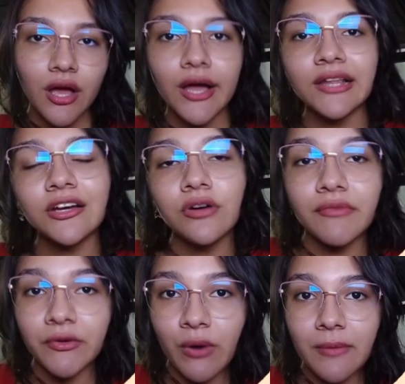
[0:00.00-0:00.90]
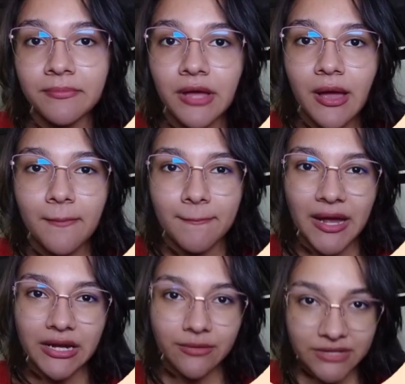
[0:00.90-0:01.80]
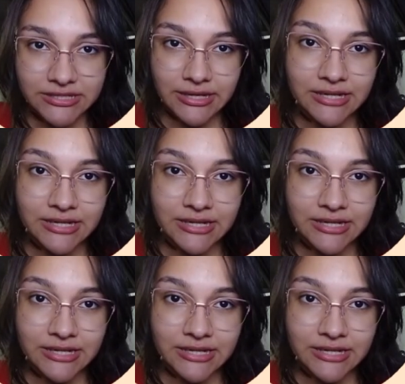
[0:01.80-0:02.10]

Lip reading: Hello everyone, my name is